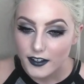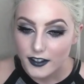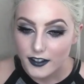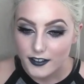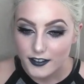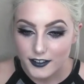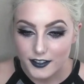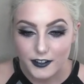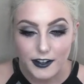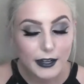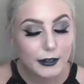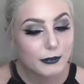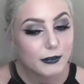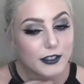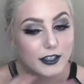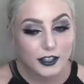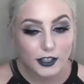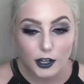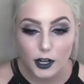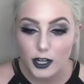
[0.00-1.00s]
So I
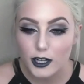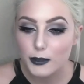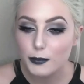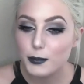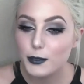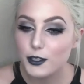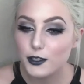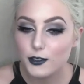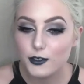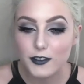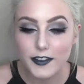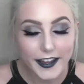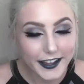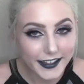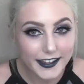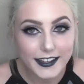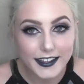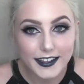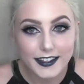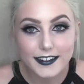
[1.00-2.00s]
really hope you
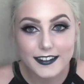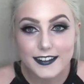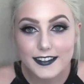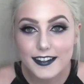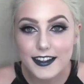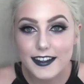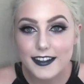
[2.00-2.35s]
like it.